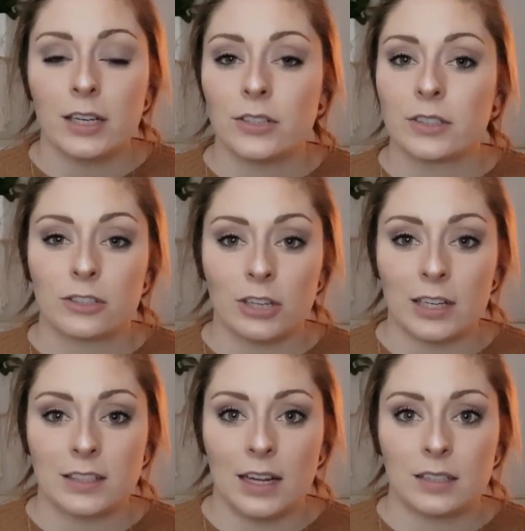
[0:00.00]
to stress
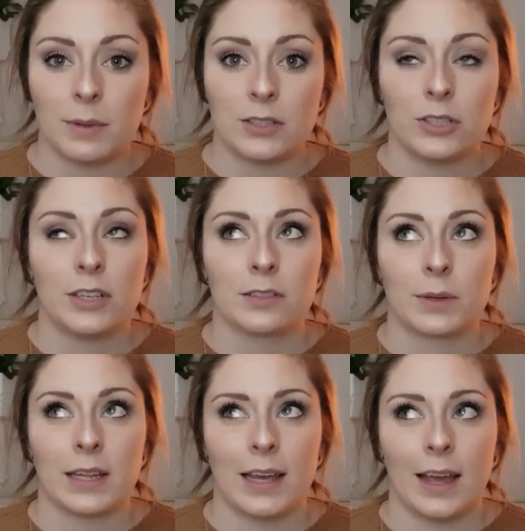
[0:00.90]
that to my students when
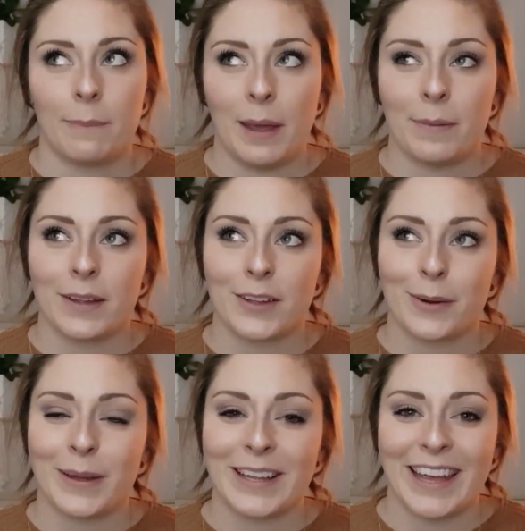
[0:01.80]
they get maybe a little
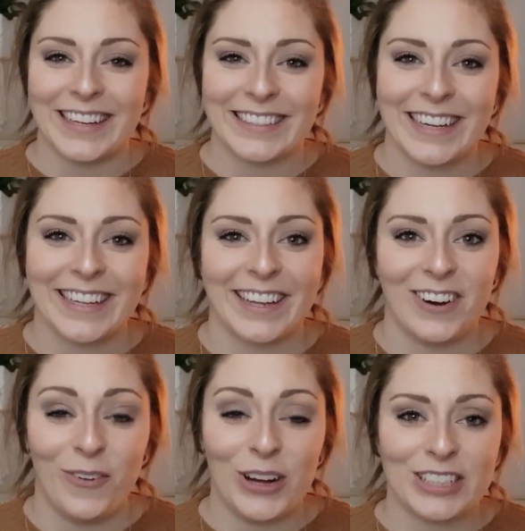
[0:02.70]
bit lazy and they
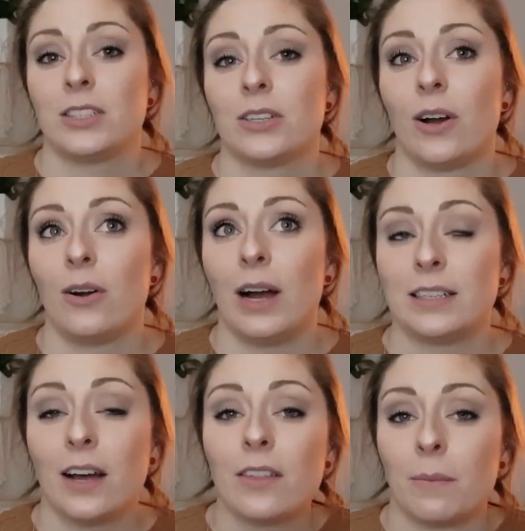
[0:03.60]
don't want to learn. I
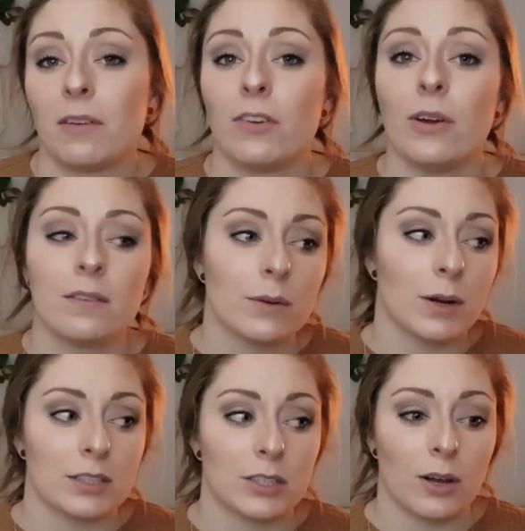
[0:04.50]
tell them, if you ever
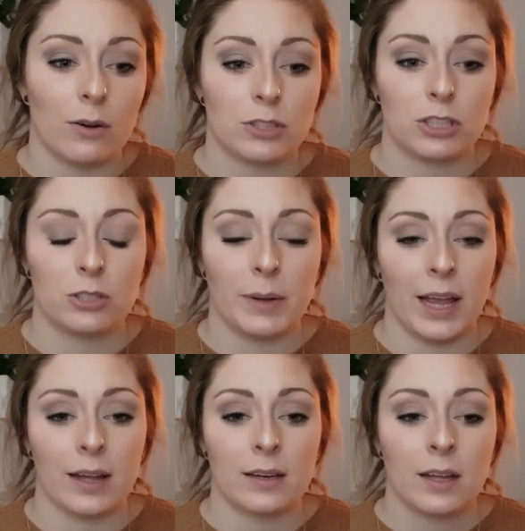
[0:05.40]
want to go to
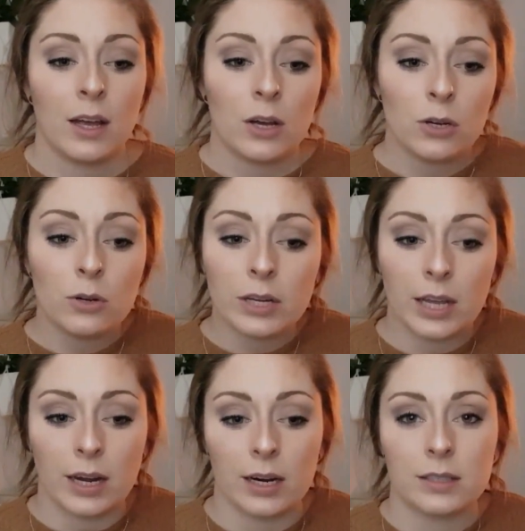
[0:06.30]
Japan, who
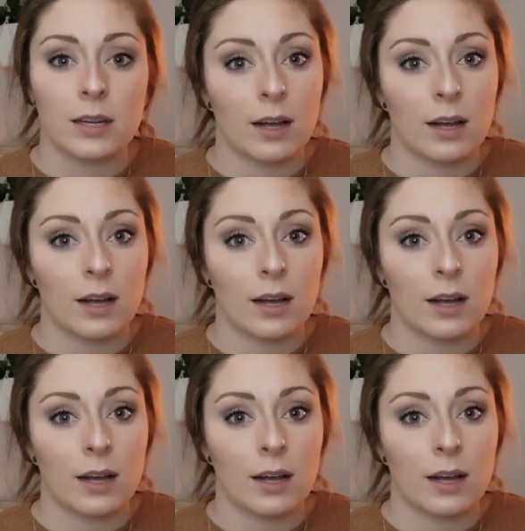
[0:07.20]
here